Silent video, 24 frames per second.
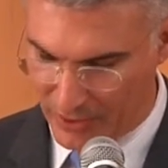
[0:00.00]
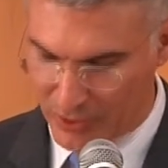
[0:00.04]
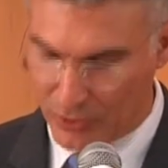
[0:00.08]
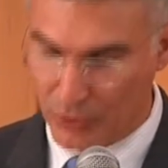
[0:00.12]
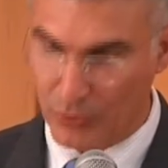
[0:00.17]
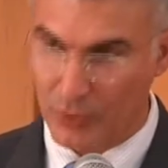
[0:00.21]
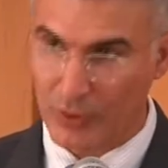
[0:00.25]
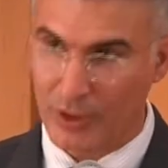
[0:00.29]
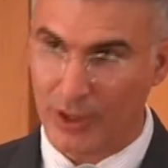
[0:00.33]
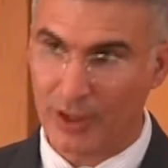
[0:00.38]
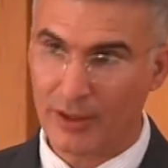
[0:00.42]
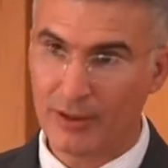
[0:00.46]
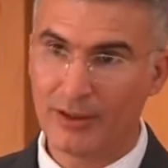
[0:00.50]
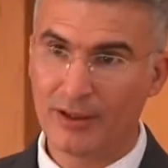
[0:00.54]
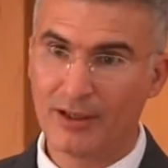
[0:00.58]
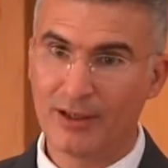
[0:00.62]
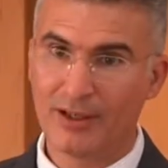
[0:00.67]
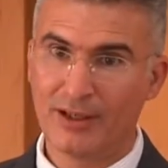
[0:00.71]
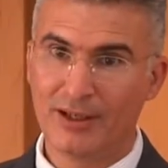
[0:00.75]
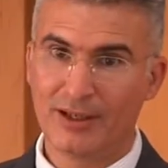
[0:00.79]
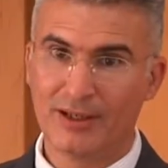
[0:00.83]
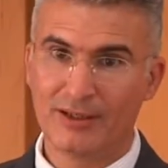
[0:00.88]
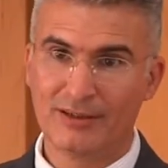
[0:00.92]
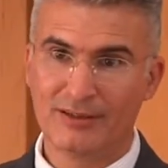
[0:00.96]
sooner
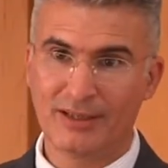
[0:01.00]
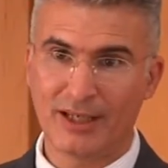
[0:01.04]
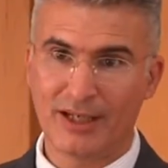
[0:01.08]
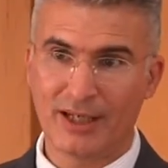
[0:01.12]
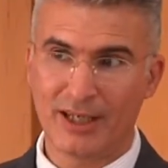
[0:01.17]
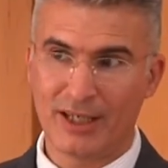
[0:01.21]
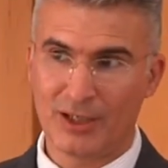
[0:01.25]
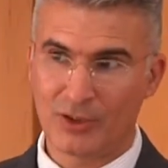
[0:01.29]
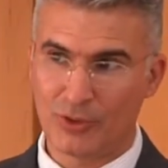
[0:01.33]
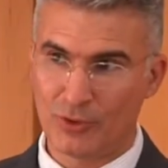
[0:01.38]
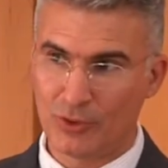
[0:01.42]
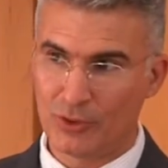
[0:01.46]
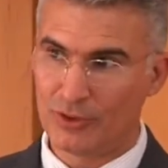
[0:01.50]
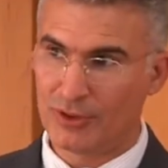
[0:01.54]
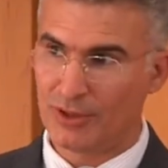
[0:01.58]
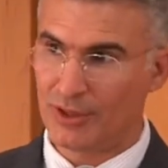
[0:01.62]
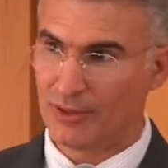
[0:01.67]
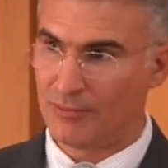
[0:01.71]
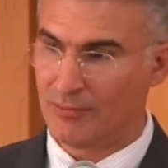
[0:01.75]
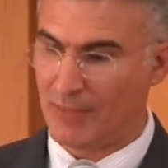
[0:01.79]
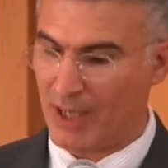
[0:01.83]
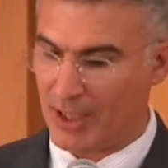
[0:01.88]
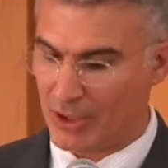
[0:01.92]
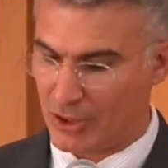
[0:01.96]
than he could
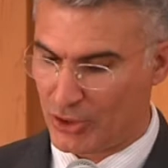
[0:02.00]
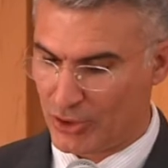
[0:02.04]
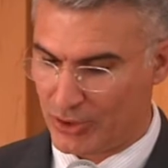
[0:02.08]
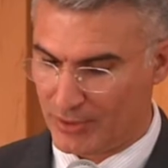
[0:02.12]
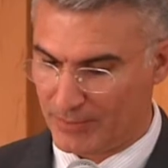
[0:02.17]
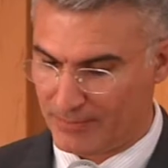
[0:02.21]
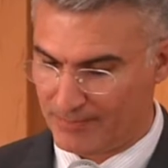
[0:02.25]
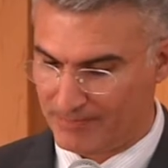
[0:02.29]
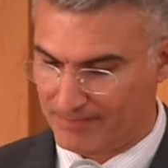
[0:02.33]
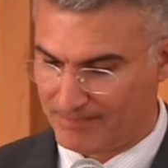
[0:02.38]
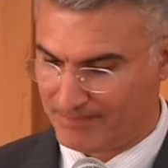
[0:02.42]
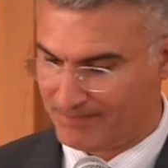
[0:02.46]
imagine.